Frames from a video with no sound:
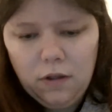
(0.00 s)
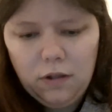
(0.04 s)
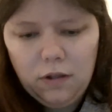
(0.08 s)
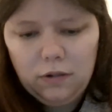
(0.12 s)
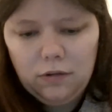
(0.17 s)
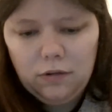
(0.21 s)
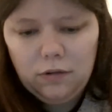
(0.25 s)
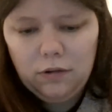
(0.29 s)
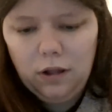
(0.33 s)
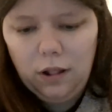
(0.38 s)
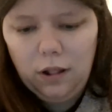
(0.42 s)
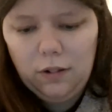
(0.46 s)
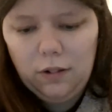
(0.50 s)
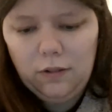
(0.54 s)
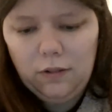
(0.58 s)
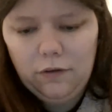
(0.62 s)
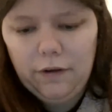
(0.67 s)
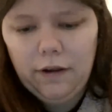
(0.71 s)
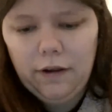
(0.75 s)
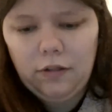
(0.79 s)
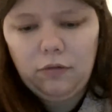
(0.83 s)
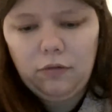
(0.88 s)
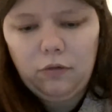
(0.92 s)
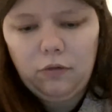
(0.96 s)
It's not the
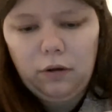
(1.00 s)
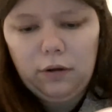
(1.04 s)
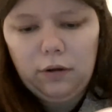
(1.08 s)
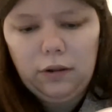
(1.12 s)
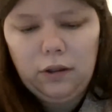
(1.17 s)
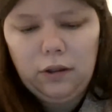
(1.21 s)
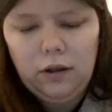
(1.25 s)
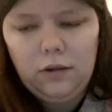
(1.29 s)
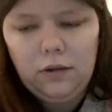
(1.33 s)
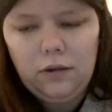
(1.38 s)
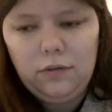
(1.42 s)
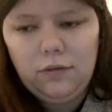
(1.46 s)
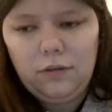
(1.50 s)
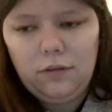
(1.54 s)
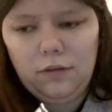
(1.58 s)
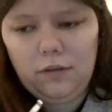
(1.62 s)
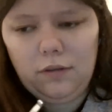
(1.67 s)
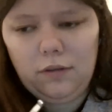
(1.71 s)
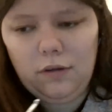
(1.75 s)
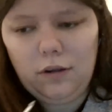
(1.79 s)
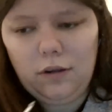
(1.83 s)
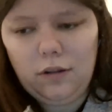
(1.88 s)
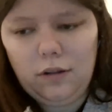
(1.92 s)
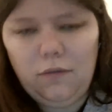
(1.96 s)
greatest quality yarn since
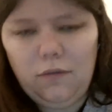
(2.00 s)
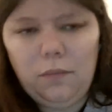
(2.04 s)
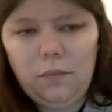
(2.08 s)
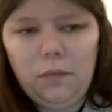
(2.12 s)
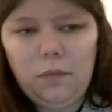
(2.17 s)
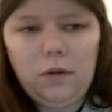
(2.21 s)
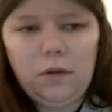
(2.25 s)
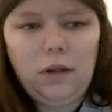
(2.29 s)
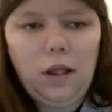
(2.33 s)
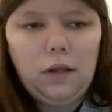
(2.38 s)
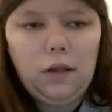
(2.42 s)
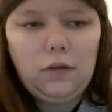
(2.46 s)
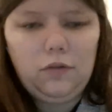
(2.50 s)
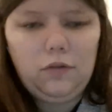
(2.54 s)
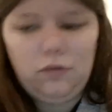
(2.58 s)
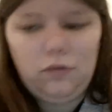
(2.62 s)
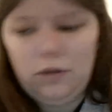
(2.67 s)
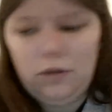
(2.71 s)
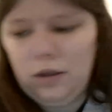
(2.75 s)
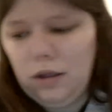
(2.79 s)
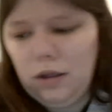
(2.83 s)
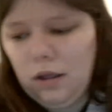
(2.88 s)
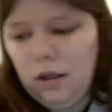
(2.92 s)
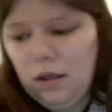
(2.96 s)
it is from the Dollar
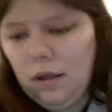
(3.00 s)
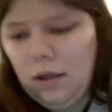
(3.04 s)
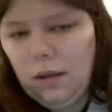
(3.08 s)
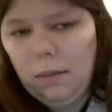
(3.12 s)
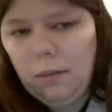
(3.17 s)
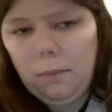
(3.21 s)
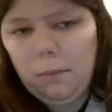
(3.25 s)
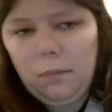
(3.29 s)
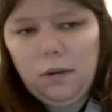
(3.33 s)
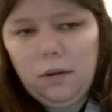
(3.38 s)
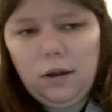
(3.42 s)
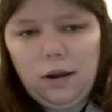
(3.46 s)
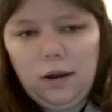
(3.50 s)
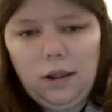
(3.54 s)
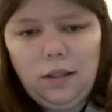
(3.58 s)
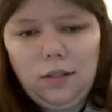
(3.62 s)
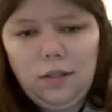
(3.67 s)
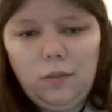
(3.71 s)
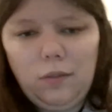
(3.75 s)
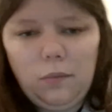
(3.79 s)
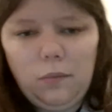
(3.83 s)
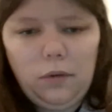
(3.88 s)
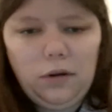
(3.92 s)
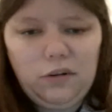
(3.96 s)
Tree, but it ain't
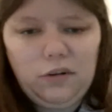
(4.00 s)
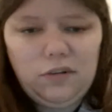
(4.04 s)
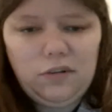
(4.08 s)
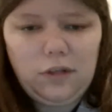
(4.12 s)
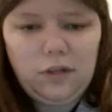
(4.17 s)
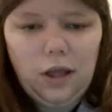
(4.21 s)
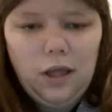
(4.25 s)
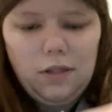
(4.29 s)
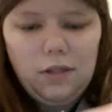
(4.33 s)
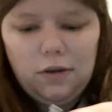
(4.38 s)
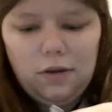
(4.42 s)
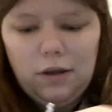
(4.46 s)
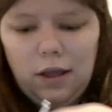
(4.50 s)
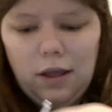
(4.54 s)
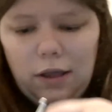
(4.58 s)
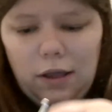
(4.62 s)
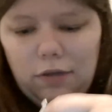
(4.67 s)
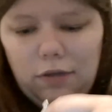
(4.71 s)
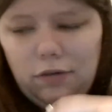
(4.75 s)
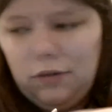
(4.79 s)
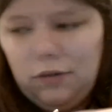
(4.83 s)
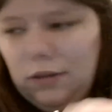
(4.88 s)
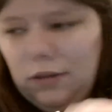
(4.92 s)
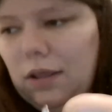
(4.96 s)
the worst either,
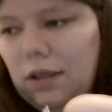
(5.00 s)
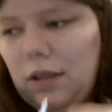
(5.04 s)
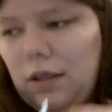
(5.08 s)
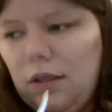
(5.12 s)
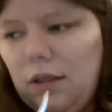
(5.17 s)
actually.